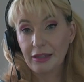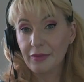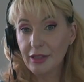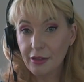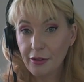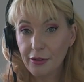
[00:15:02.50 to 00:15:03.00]
the
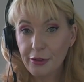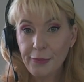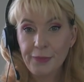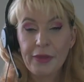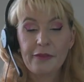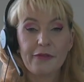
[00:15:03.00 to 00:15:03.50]
video
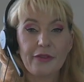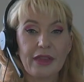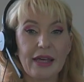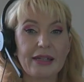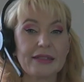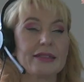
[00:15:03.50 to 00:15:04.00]
for
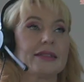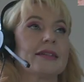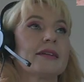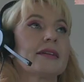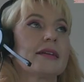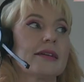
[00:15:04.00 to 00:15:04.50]
that.
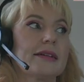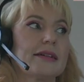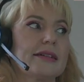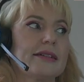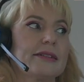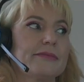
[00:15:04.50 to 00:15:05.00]

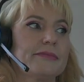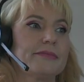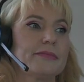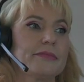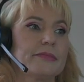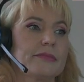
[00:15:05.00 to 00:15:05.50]

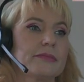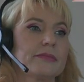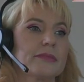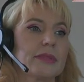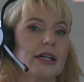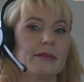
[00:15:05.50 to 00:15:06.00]

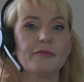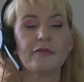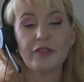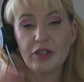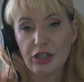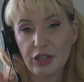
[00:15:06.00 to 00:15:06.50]
I'm
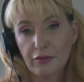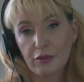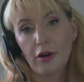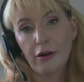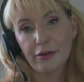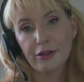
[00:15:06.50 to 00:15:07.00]
finishing up
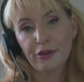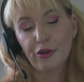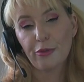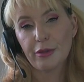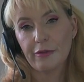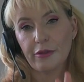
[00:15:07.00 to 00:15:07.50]
the
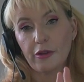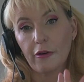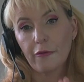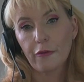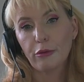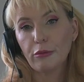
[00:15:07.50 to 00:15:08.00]
horoscopes. I've just
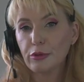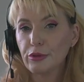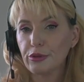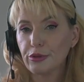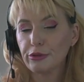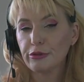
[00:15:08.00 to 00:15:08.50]
got four more
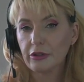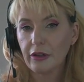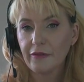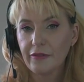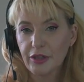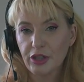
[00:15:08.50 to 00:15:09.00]
to do, and
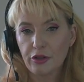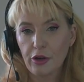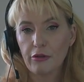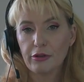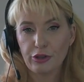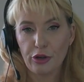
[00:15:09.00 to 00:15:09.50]
I've finished the
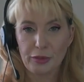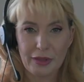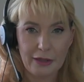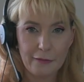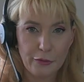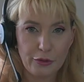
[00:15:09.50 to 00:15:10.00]
horoscopes. I
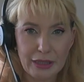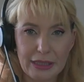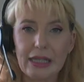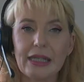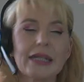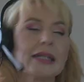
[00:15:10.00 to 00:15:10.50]
did four
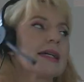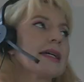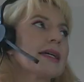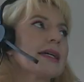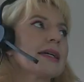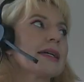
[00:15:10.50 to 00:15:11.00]
today,
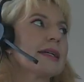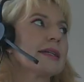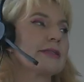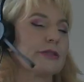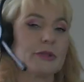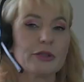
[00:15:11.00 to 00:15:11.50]

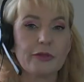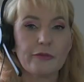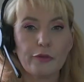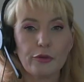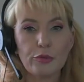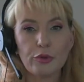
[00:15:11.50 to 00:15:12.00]
so I'll be doing
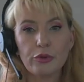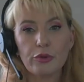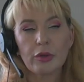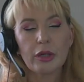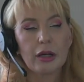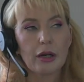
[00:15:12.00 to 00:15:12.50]
four more,